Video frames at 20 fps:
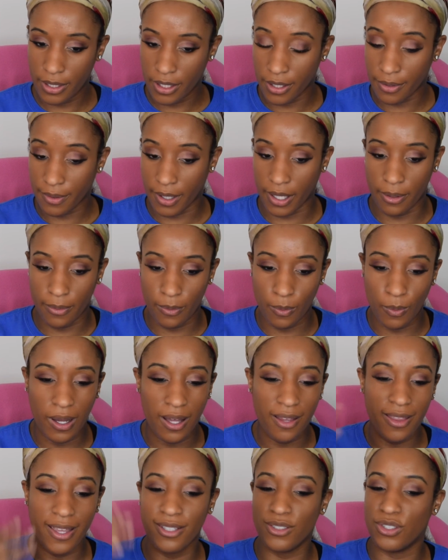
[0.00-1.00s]
Okay,
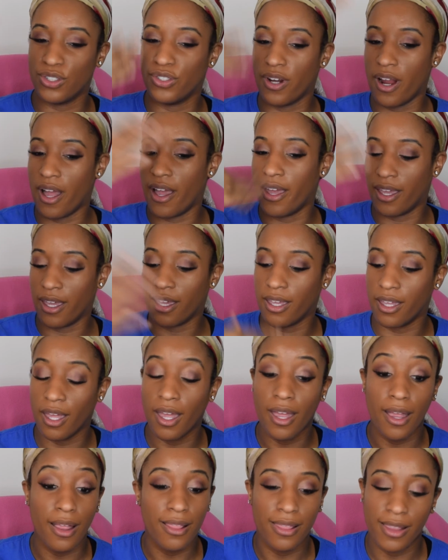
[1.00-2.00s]
while that's drying,
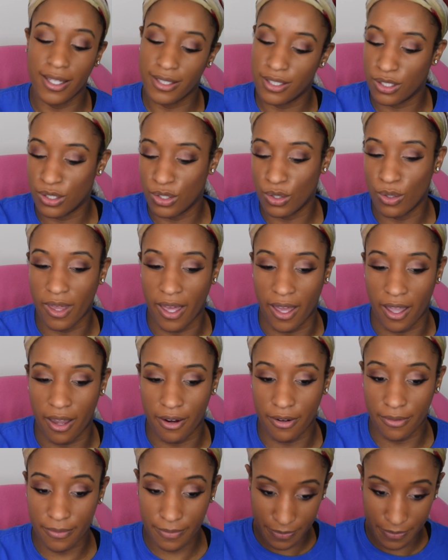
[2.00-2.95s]
let's do the hair.